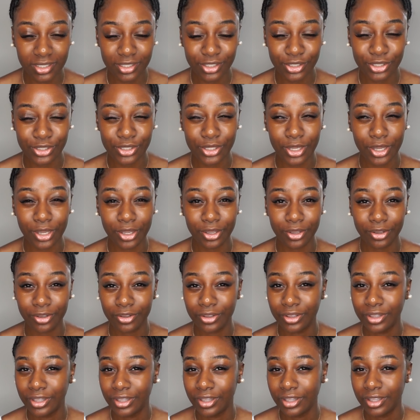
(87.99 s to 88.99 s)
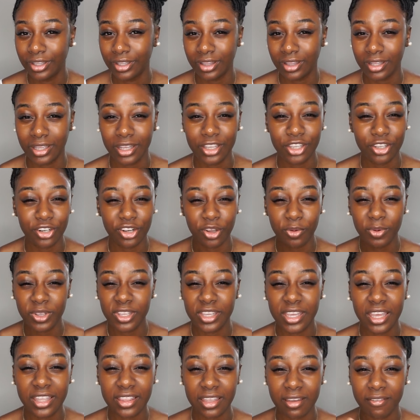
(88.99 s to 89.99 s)
So like you know when
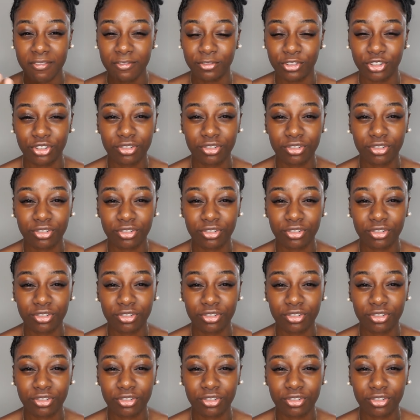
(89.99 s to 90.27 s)
you get that